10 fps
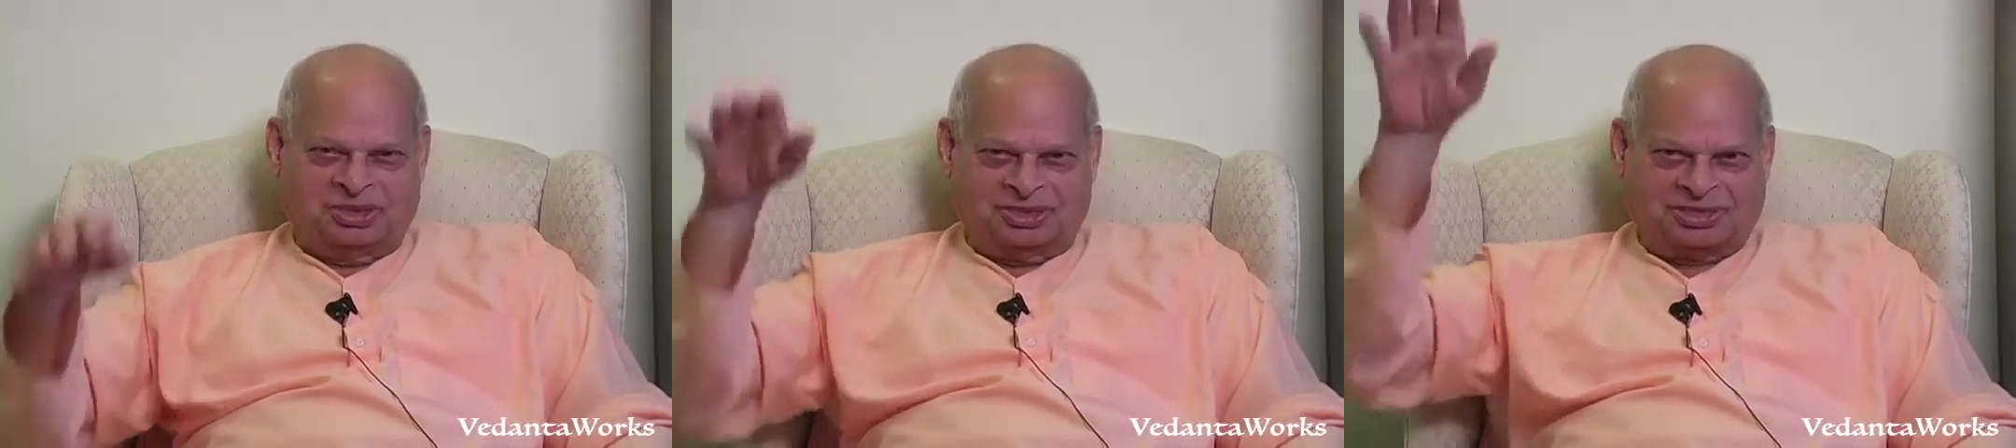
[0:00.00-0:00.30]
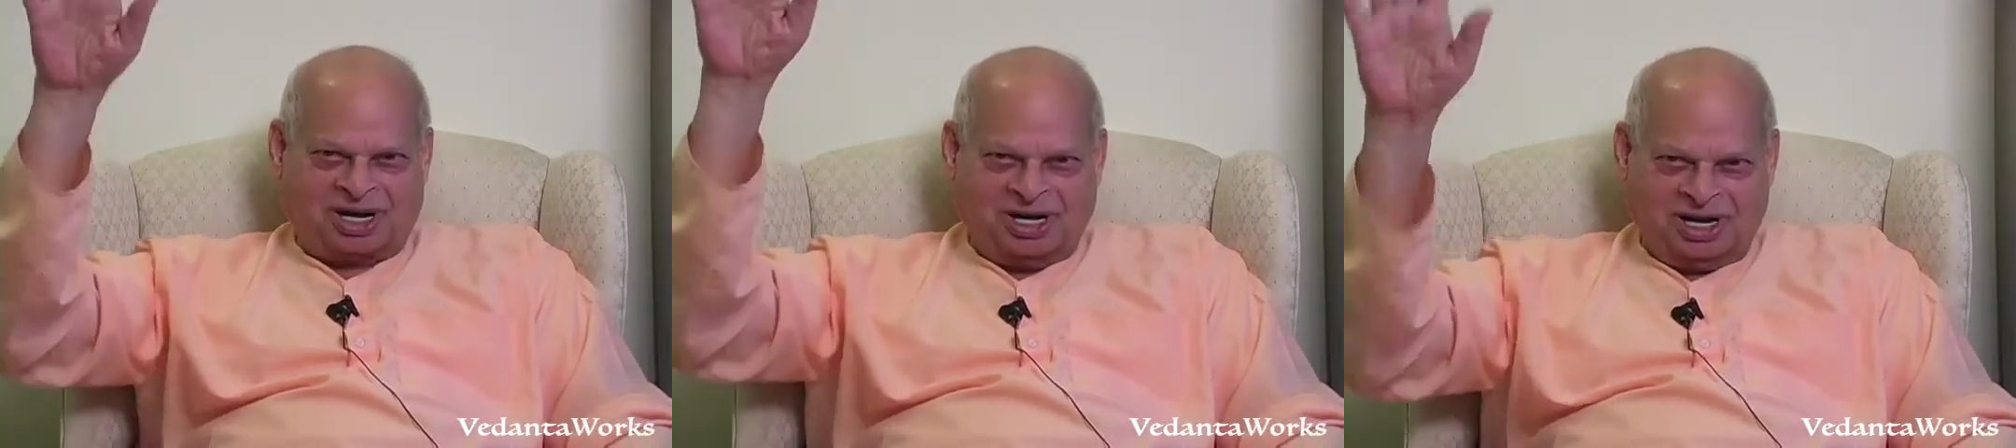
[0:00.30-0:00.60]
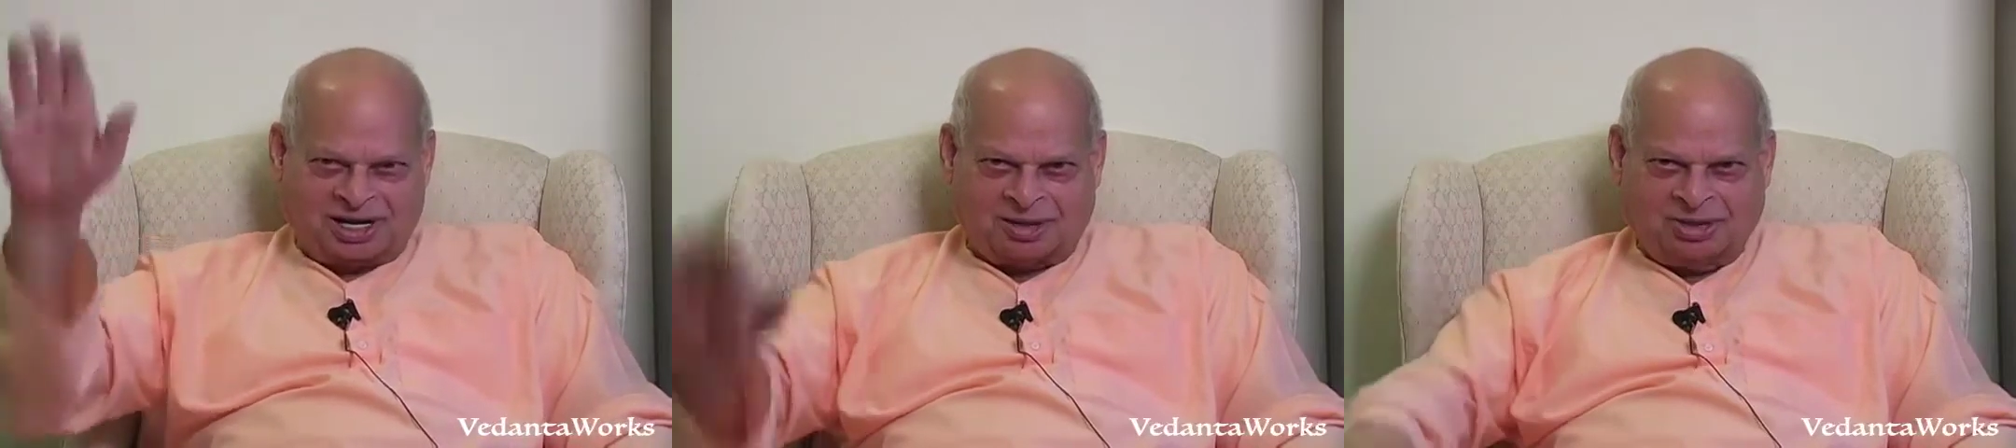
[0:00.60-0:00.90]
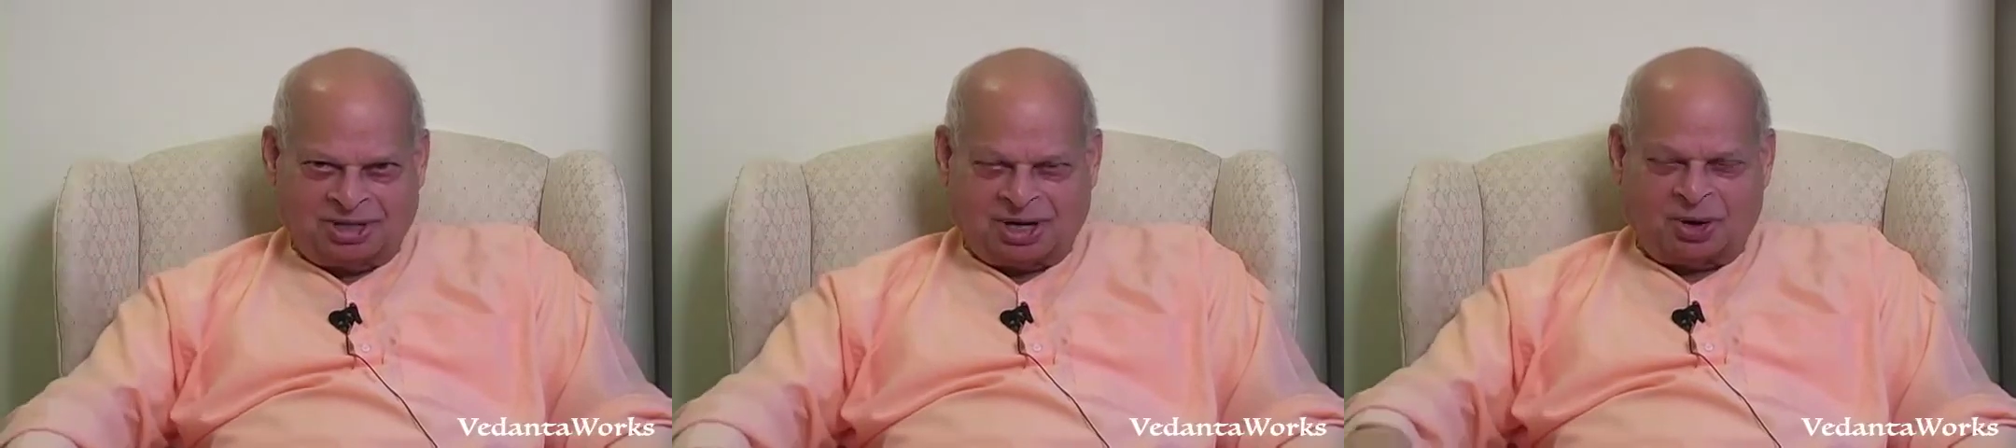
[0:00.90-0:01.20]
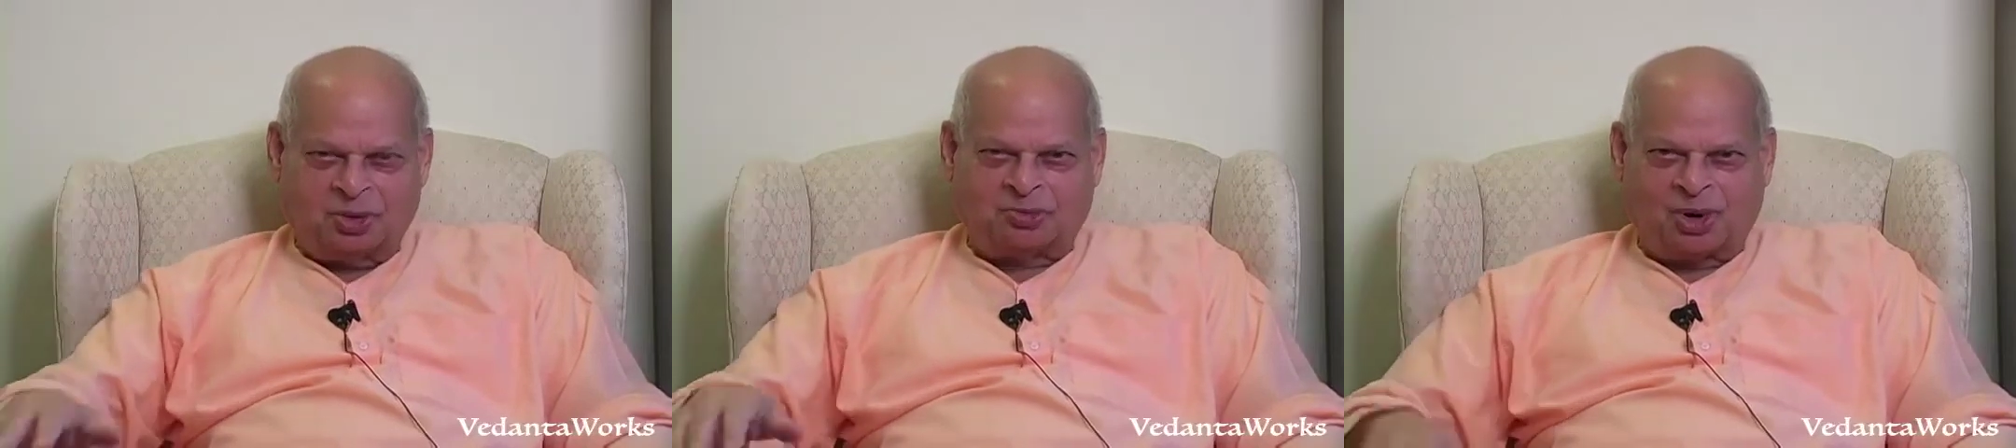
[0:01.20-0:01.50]
suddenly coming
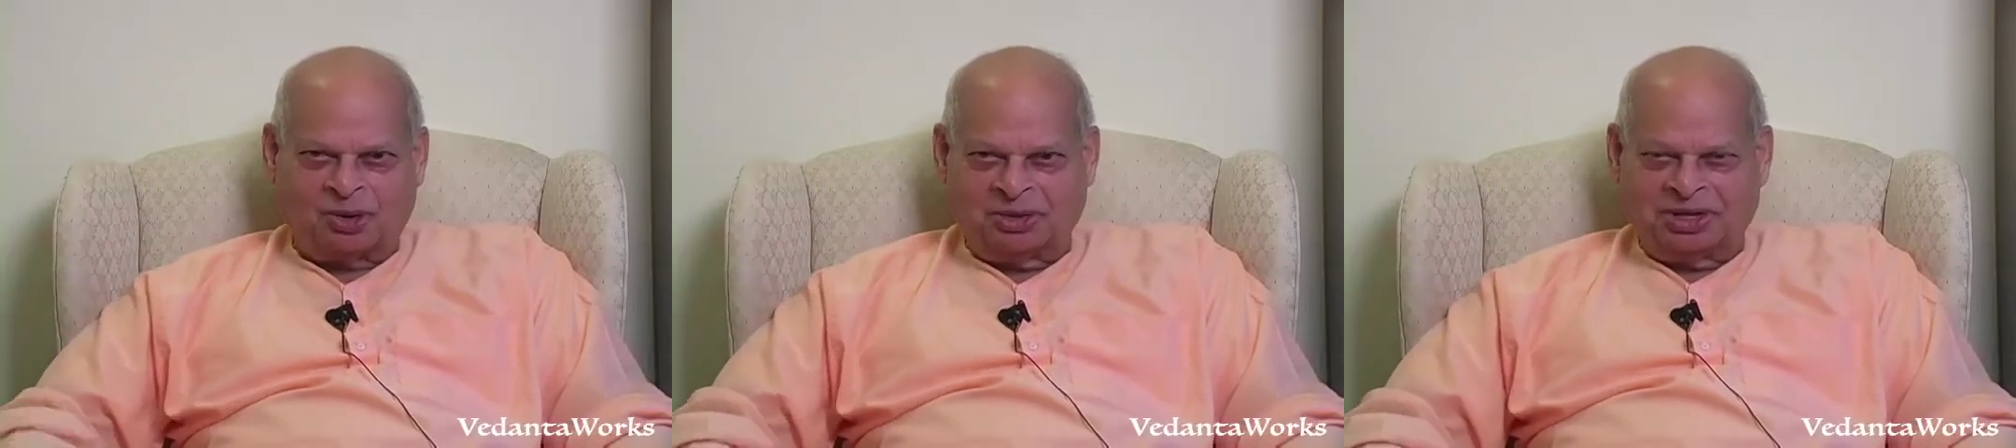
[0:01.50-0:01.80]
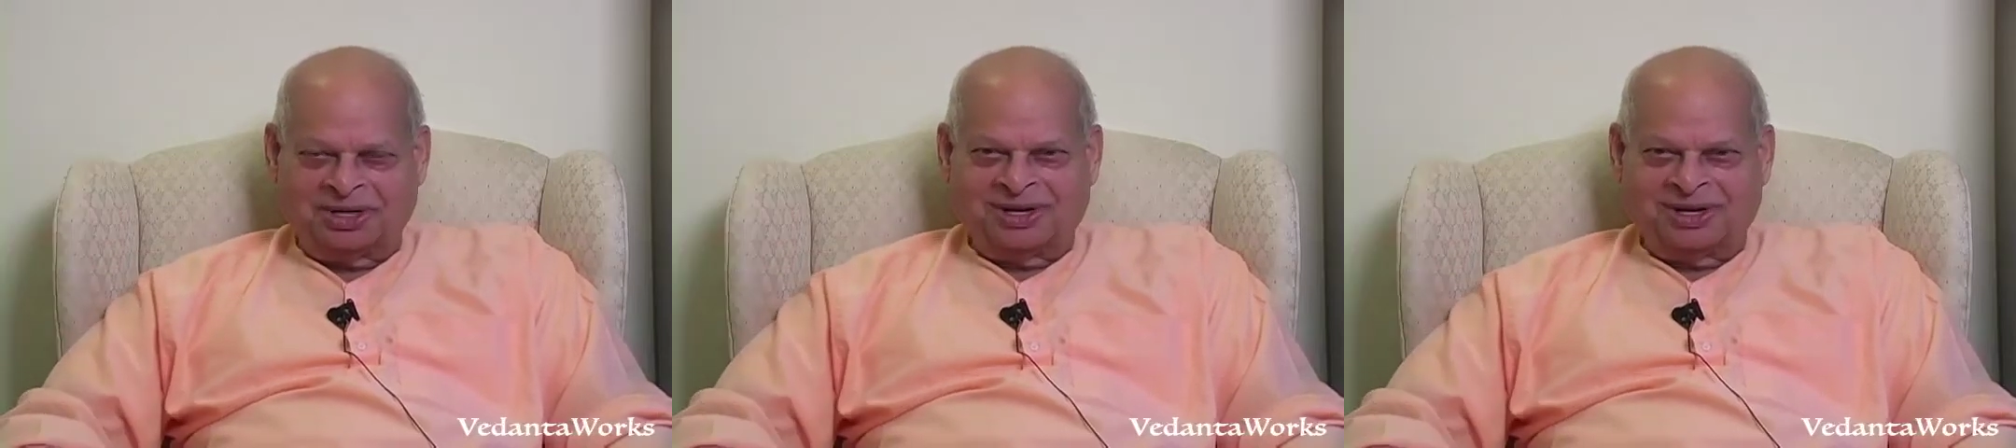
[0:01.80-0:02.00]
down, probably,